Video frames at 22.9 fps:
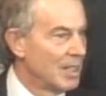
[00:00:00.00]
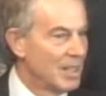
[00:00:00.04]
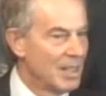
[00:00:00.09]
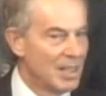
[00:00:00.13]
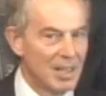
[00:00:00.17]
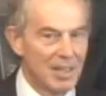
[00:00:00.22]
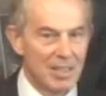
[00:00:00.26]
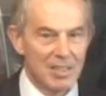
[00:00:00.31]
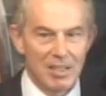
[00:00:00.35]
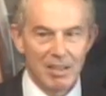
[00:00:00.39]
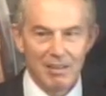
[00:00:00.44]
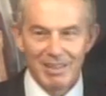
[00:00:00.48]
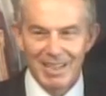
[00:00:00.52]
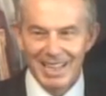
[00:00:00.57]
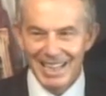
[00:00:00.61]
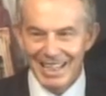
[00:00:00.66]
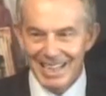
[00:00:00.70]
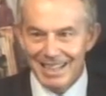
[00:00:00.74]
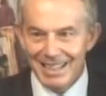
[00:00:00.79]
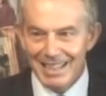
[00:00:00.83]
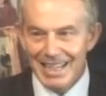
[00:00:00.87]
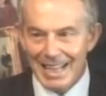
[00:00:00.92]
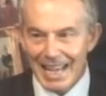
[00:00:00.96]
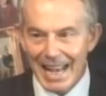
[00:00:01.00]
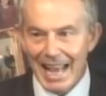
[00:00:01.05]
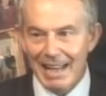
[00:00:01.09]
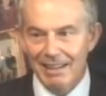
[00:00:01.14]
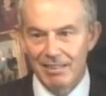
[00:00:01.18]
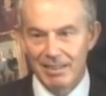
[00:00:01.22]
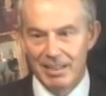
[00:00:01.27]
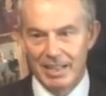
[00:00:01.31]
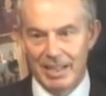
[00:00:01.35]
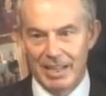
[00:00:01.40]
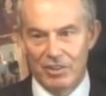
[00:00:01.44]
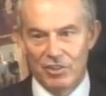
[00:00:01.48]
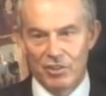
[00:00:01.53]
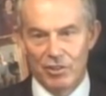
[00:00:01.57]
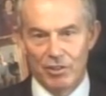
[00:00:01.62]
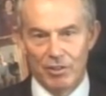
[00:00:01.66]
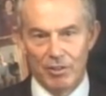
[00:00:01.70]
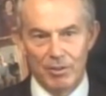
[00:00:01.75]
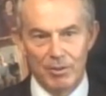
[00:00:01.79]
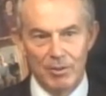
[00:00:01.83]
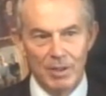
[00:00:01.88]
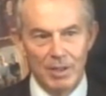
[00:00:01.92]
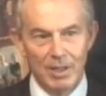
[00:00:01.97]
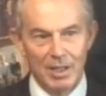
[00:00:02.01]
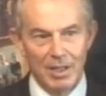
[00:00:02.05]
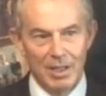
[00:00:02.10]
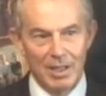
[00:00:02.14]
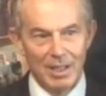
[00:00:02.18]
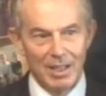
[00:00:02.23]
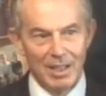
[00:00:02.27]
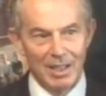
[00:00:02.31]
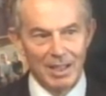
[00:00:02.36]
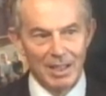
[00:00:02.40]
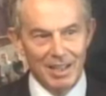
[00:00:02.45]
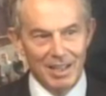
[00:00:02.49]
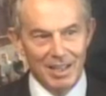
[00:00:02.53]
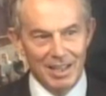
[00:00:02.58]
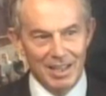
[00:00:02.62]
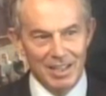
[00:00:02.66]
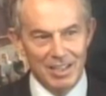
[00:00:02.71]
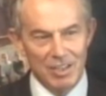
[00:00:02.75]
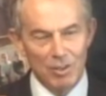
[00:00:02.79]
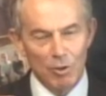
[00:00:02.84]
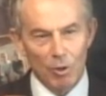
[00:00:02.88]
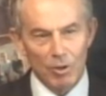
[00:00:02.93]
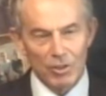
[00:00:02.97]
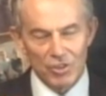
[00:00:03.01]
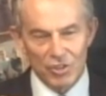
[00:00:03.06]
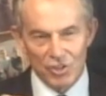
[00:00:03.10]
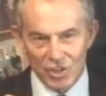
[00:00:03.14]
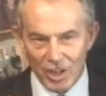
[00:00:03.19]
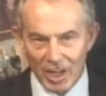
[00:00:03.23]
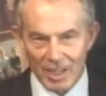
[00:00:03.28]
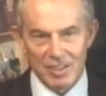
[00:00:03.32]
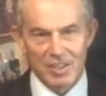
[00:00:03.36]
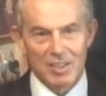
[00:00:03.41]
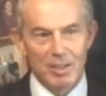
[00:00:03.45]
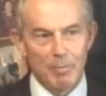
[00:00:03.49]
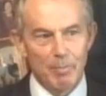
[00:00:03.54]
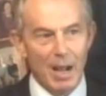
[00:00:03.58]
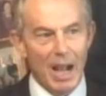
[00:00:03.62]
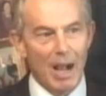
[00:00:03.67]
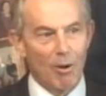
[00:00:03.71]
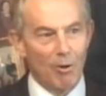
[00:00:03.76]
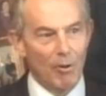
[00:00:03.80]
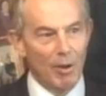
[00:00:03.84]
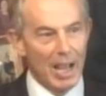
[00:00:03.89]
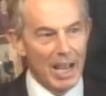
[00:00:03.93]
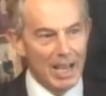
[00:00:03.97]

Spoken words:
So in the end, the issue is not just about